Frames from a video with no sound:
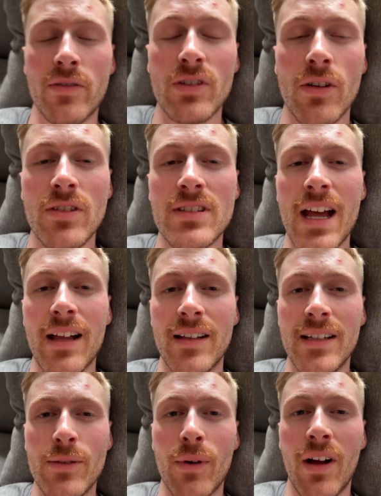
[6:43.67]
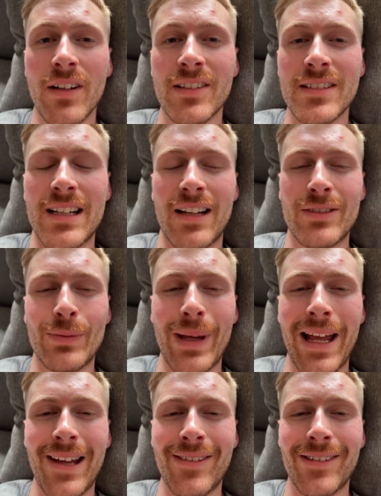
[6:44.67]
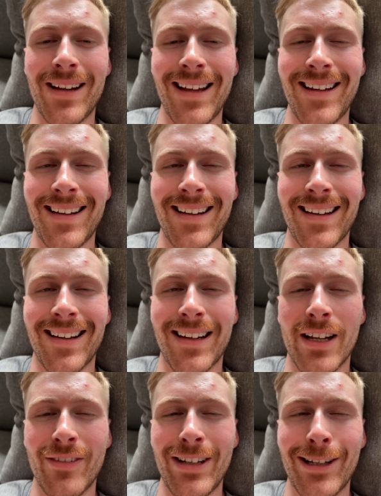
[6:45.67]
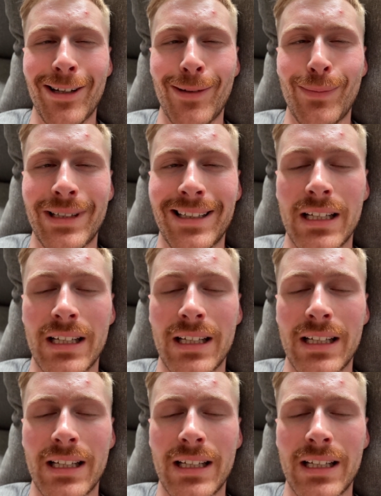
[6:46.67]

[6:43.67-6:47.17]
Don't tell anyone, because I'll have to pay for it. Covered it up.